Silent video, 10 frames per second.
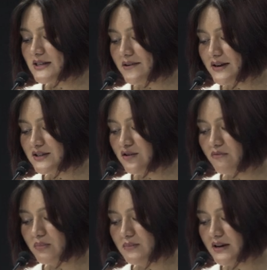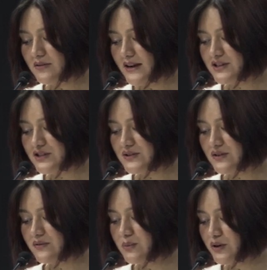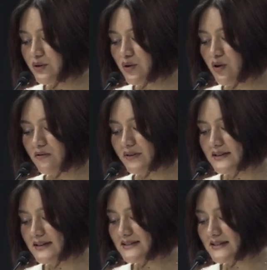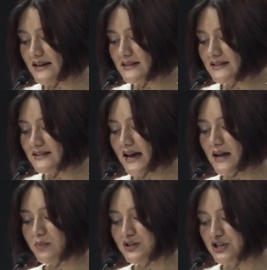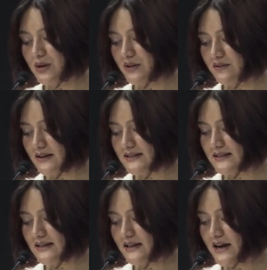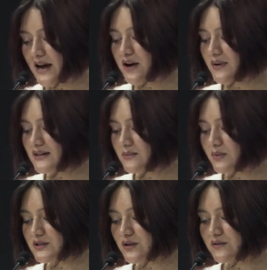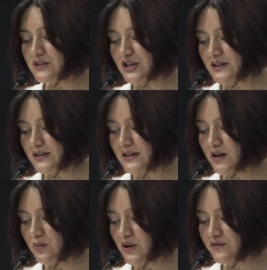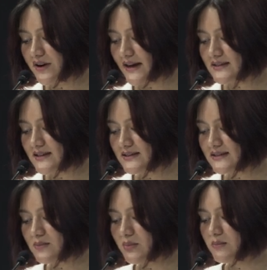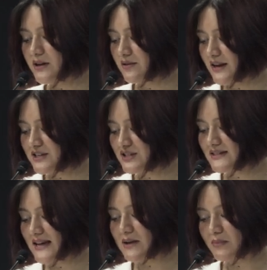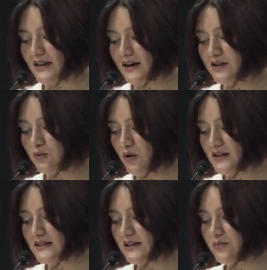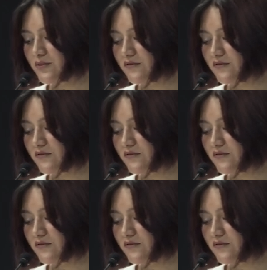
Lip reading: director of public relations of the Bureau of Indian Standards and Punjab University, recipient of the Chanakya Award for Excellence in Public Relations and many other awards in the